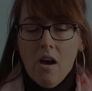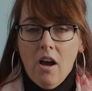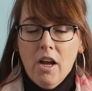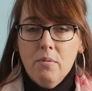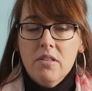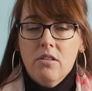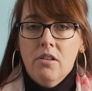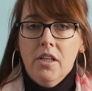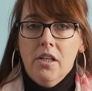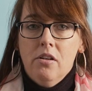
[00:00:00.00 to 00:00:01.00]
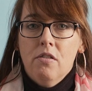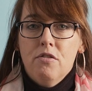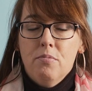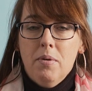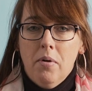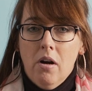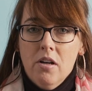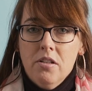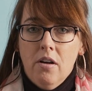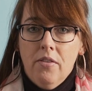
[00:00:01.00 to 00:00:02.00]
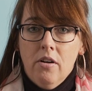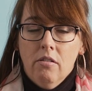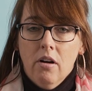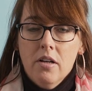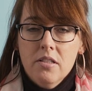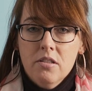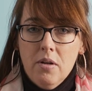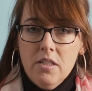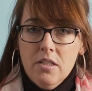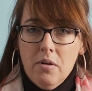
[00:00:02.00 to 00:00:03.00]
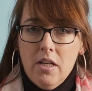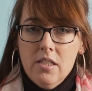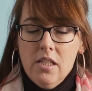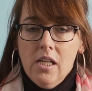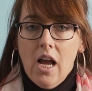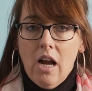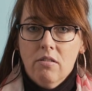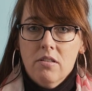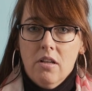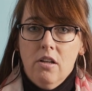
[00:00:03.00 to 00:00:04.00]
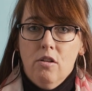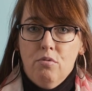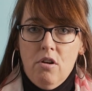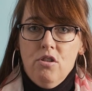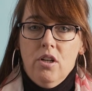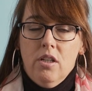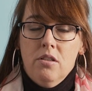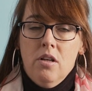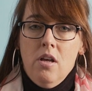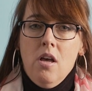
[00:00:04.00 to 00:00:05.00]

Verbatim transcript: I was lucky enough to be part of the Horizon 2020 AgroCycle project,